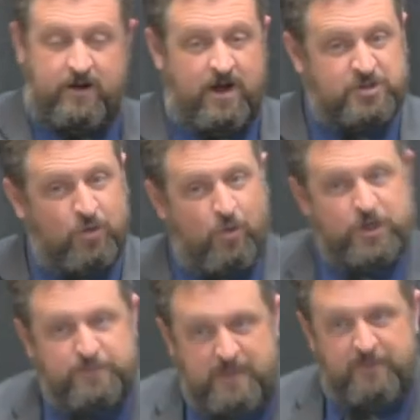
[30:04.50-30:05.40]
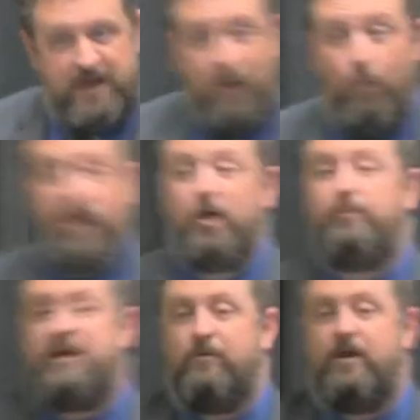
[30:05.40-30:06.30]
And he also warns people that will
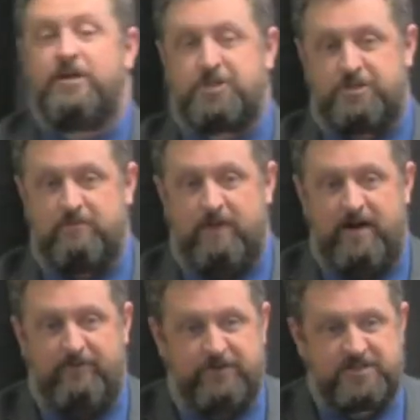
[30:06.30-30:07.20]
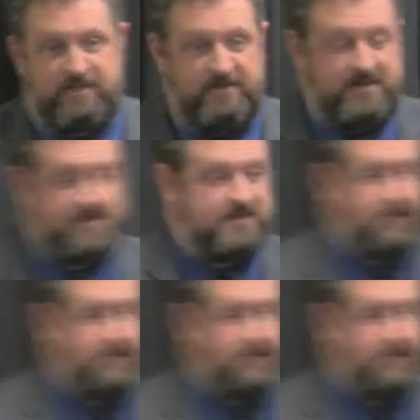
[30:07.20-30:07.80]
be rich, right? In 1 Timothy, he says,